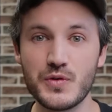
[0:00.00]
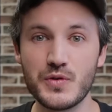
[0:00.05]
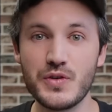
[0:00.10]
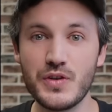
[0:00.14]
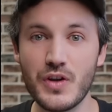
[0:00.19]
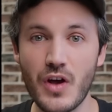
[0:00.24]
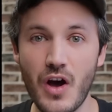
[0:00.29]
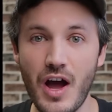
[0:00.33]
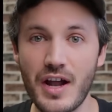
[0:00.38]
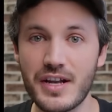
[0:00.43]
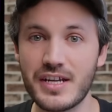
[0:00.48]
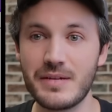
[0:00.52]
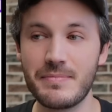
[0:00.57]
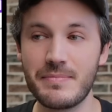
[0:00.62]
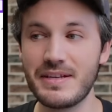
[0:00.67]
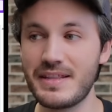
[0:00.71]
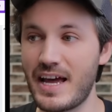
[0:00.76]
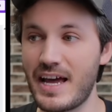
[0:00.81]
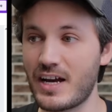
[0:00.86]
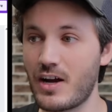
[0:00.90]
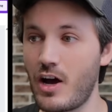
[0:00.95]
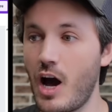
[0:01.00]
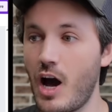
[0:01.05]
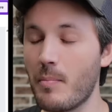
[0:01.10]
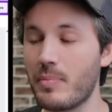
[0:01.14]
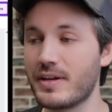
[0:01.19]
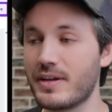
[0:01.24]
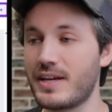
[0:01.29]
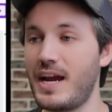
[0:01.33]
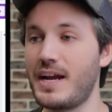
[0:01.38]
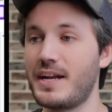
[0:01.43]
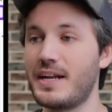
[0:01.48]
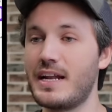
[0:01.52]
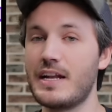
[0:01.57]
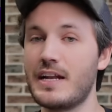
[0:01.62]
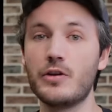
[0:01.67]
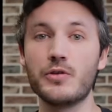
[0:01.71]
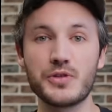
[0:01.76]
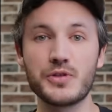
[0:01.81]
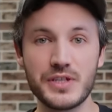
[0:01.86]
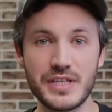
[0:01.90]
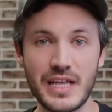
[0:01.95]
do not need to be that complicated. And
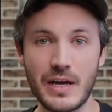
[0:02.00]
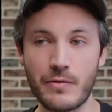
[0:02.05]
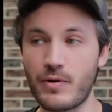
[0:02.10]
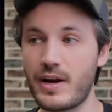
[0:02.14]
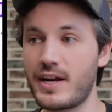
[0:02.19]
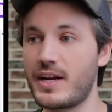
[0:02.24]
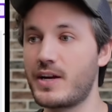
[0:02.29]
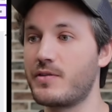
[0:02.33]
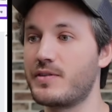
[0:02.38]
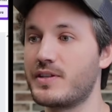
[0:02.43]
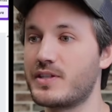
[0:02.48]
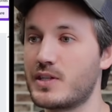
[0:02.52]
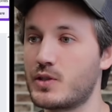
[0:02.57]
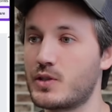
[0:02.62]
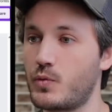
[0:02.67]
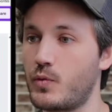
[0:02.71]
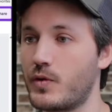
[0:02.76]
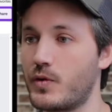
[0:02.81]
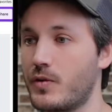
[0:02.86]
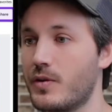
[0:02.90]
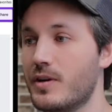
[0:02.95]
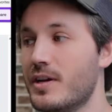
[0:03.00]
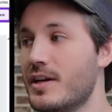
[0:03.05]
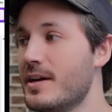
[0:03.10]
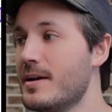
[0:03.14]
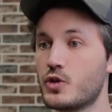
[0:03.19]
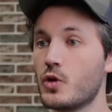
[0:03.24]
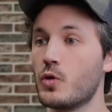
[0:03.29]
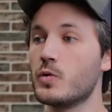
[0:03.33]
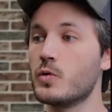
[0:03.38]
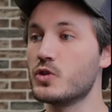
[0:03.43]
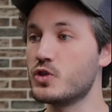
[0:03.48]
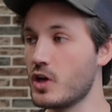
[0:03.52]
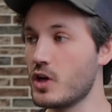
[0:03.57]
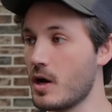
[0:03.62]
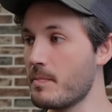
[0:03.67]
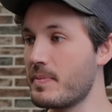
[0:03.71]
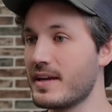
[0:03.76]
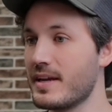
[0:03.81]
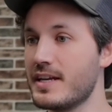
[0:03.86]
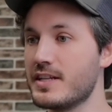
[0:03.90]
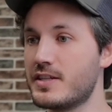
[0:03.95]
you'll see that right here in this tutorial. So
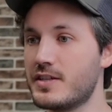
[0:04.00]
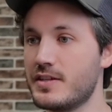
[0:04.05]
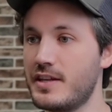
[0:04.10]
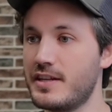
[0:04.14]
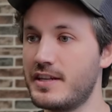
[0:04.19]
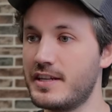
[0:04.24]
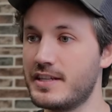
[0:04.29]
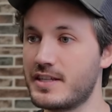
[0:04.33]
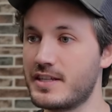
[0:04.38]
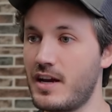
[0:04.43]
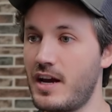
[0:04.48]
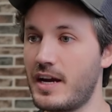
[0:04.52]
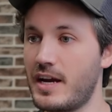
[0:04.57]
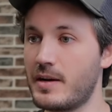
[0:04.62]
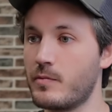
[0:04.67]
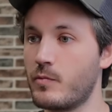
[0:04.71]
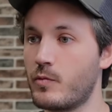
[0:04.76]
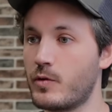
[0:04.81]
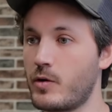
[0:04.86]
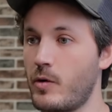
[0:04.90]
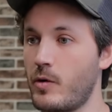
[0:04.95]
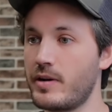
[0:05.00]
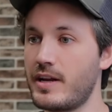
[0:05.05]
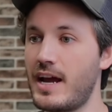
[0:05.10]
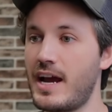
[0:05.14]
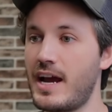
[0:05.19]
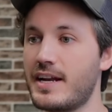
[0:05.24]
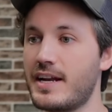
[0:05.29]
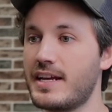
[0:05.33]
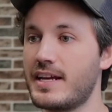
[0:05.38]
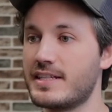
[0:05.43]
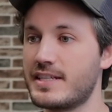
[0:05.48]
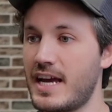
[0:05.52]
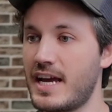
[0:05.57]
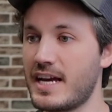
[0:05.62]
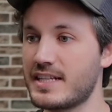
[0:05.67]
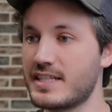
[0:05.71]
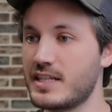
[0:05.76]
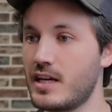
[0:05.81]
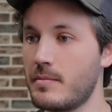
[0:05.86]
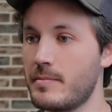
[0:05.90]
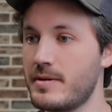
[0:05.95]
jumping into the design, we're going to a
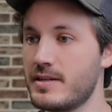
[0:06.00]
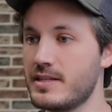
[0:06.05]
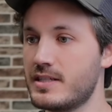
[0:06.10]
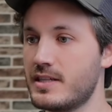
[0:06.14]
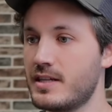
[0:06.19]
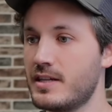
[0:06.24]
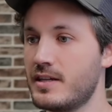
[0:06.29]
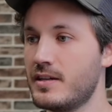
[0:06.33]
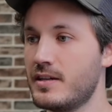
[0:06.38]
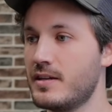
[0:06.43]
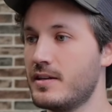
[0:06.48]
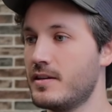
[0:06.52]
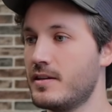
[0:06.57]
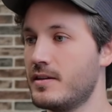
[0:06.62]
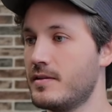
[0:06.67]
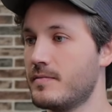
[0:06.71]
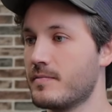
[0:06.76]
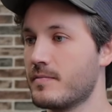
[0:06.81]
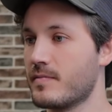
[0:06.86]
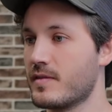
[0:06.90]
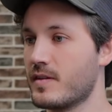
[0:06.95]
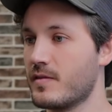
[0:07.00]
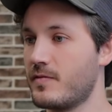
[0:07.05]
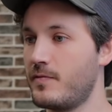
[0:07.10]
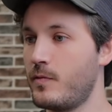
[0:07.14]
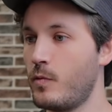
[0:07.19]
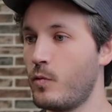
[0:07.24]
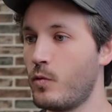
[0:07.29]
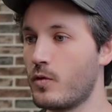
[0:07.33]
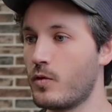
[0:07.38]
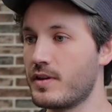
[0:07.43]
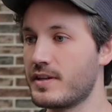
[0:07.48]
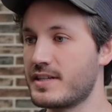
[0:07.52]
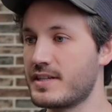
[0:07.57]
text element. For the